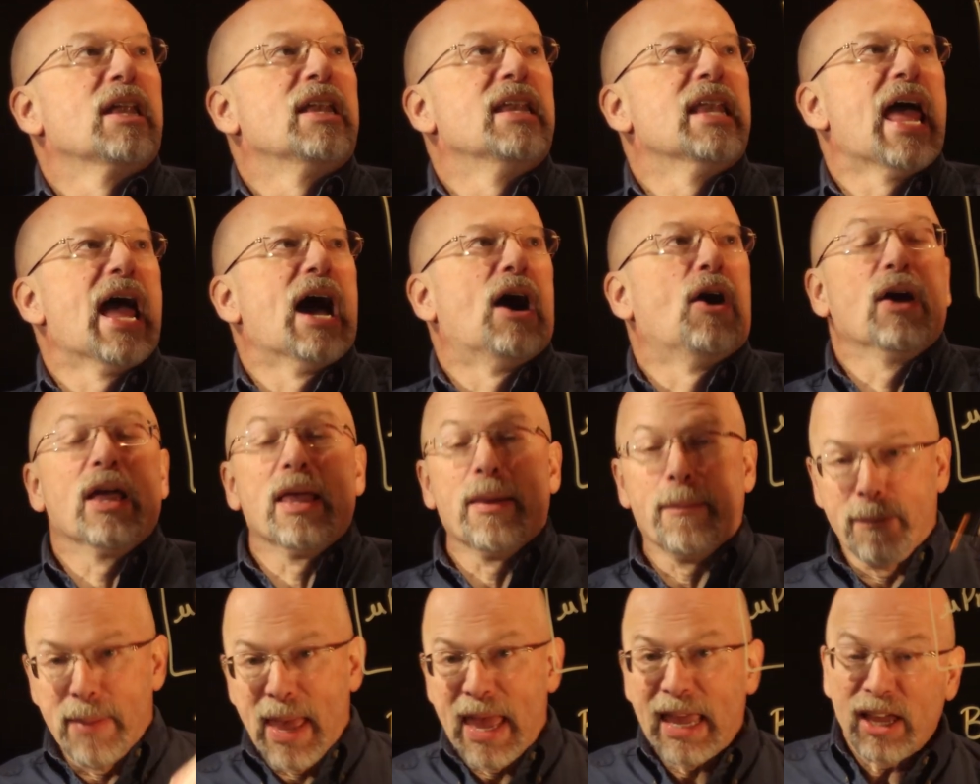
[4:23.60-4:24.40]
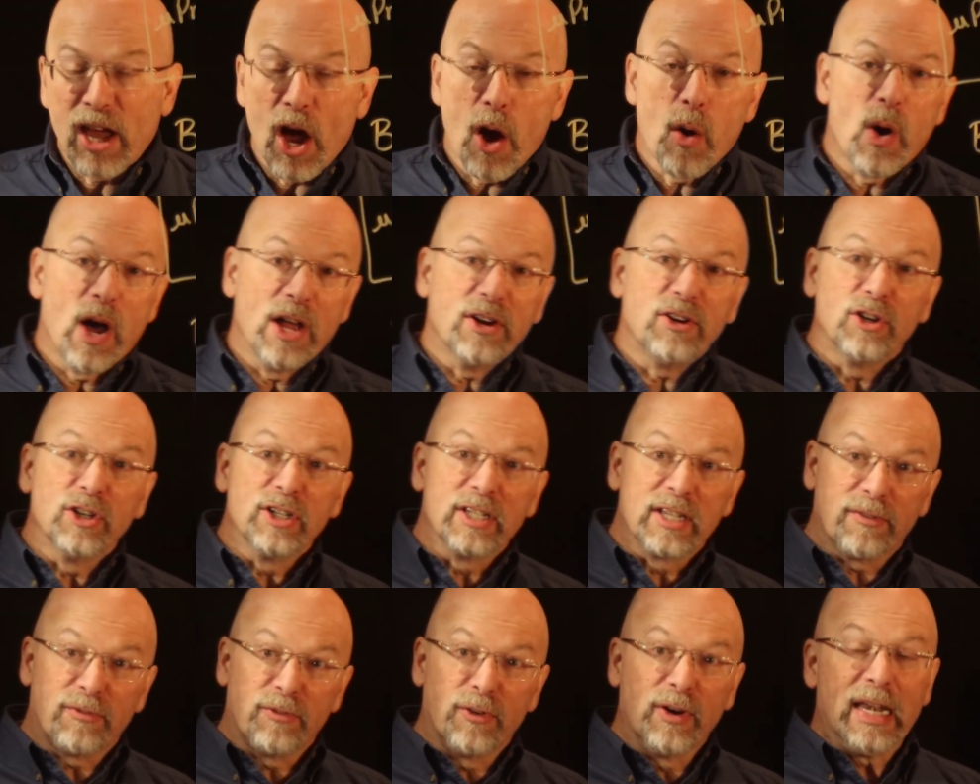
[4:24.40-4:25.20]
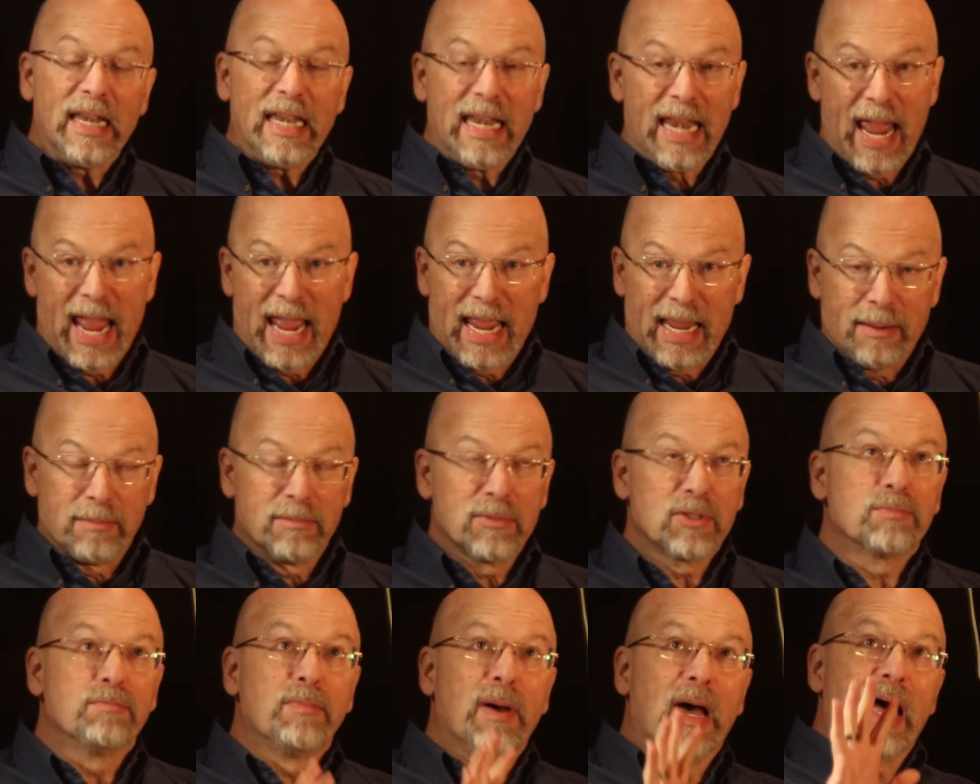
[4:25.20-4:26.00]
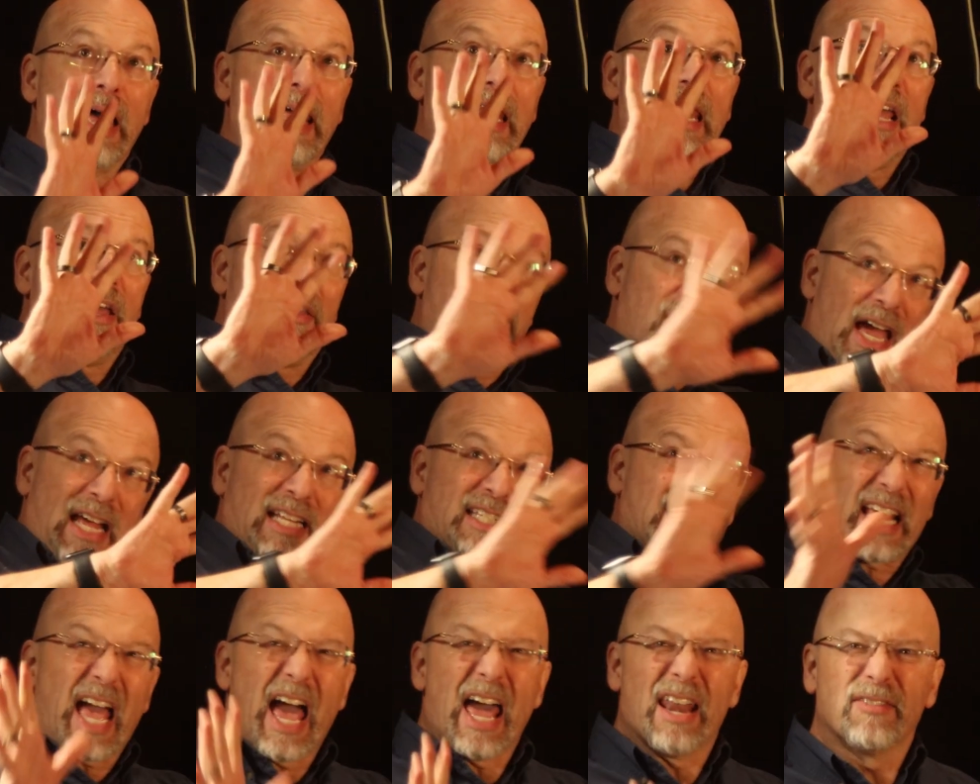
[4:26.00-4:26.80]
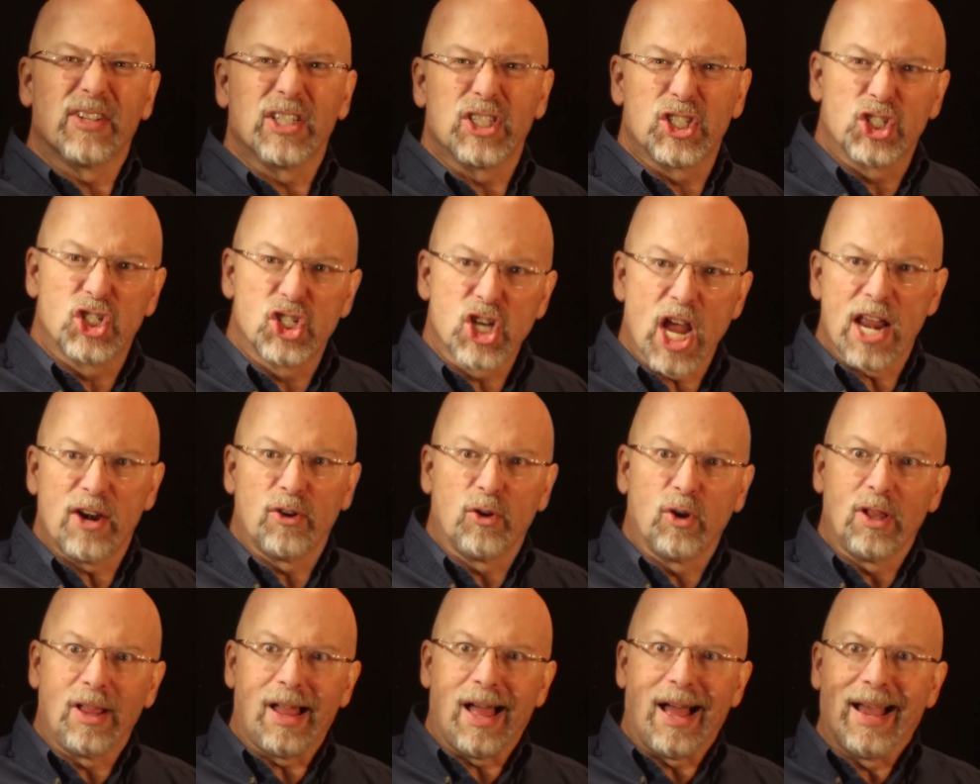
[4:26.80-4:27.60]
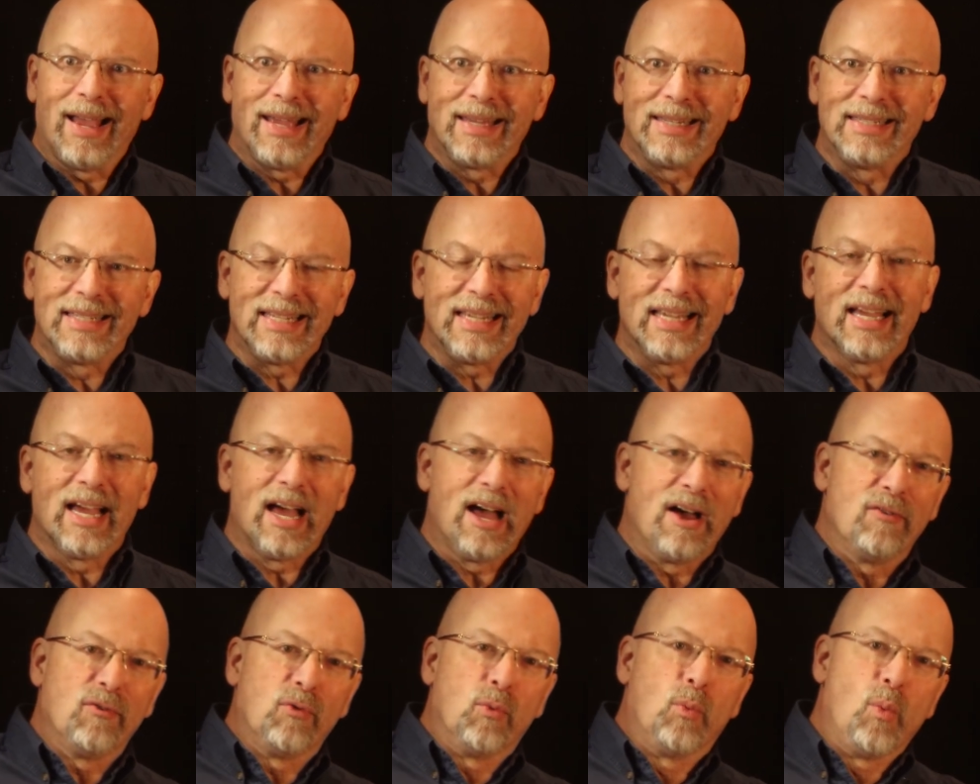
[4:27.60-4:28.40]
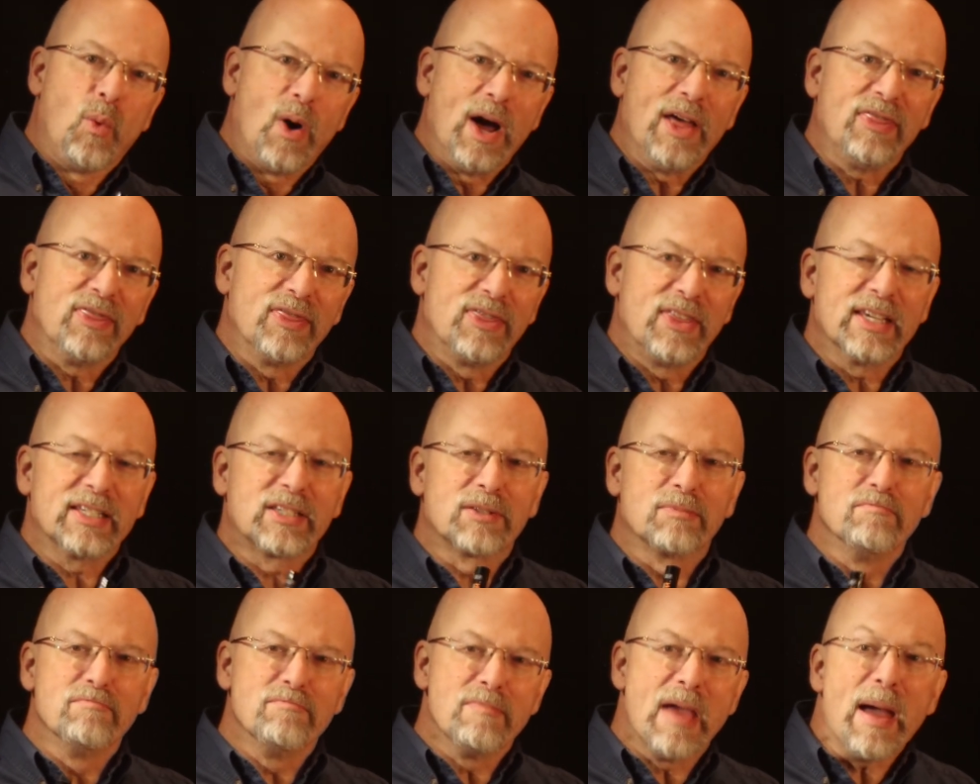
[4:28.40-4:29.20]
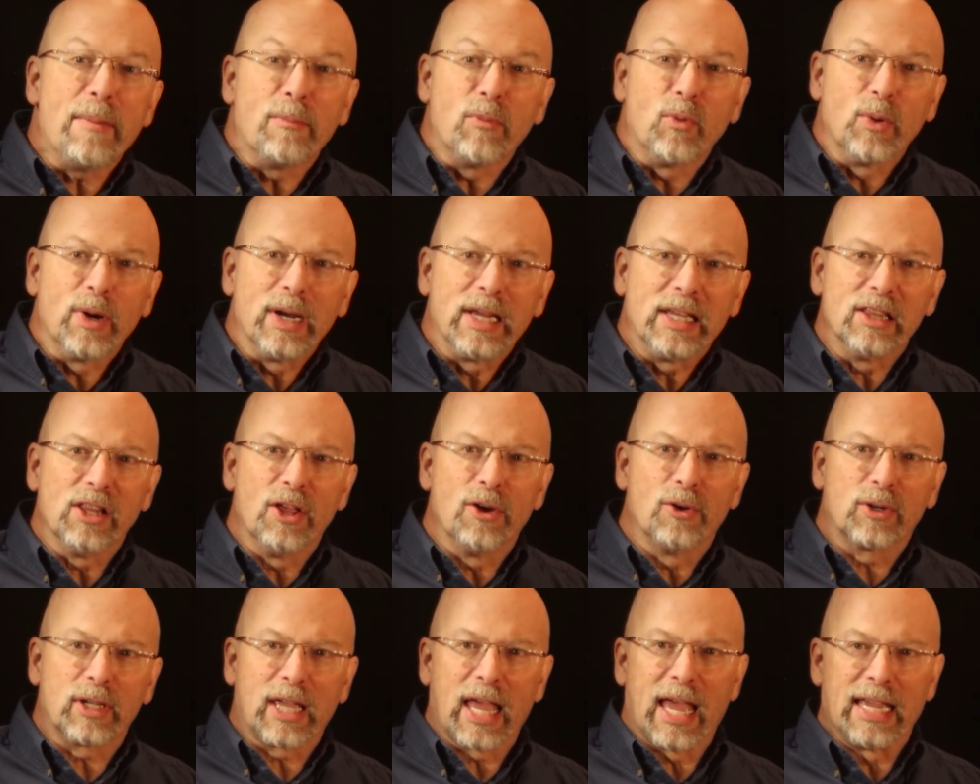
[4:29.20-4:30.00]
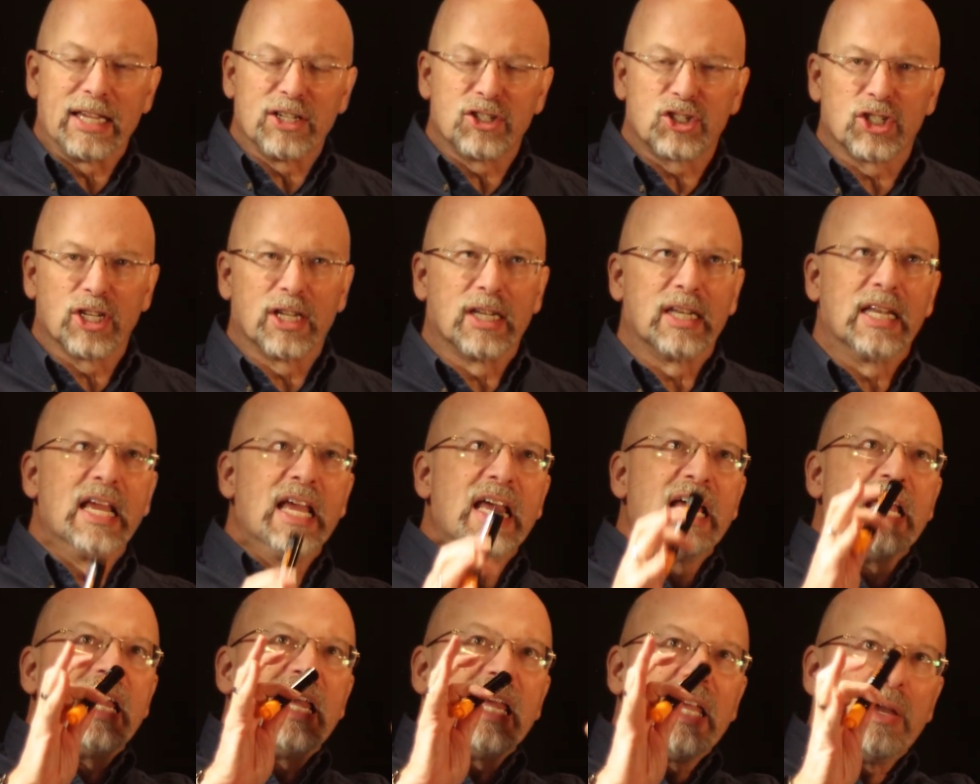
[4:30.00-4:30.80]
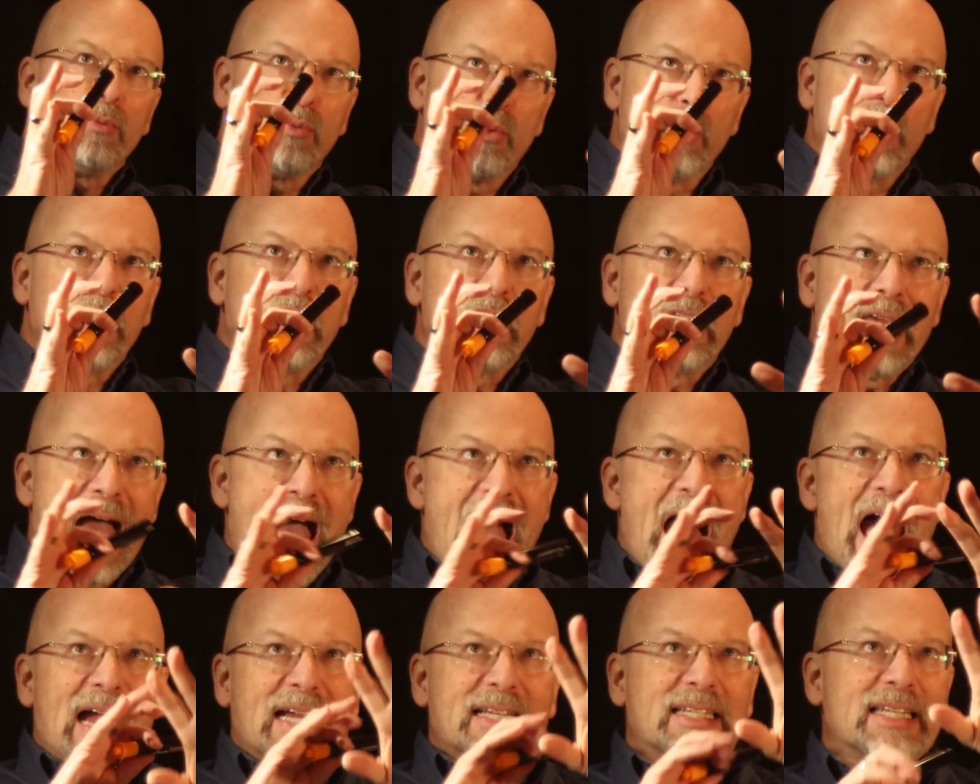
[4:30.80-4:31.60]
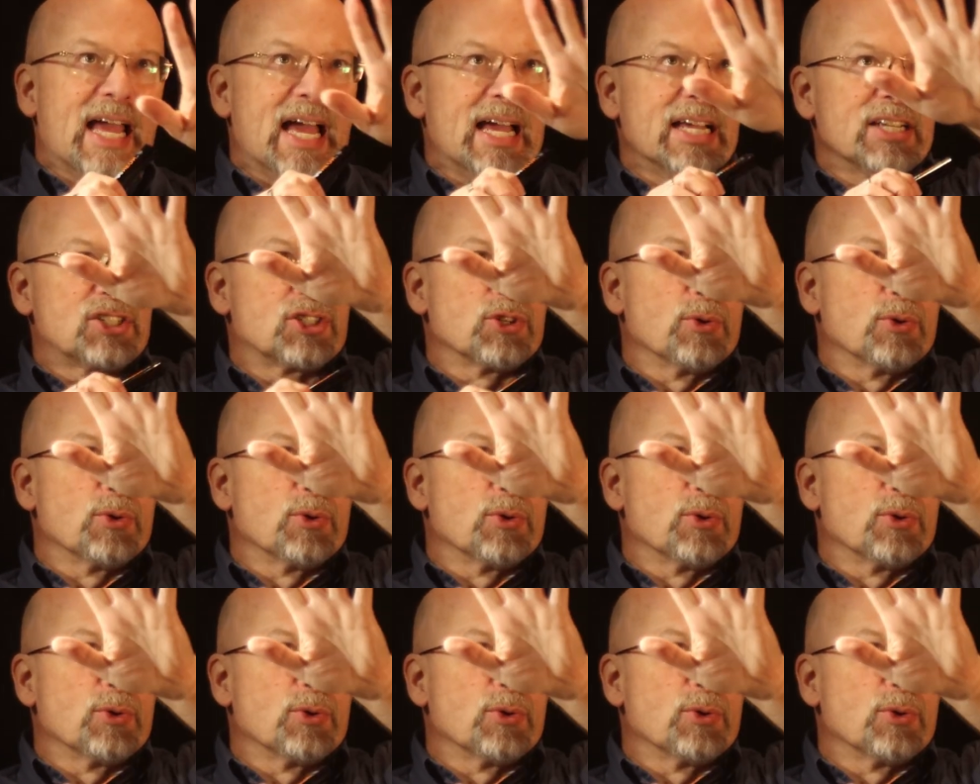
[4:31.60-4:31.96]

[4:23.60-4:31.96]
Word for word: Now, it may go under different names, but that's kind of a general idea of what this memory location would act as.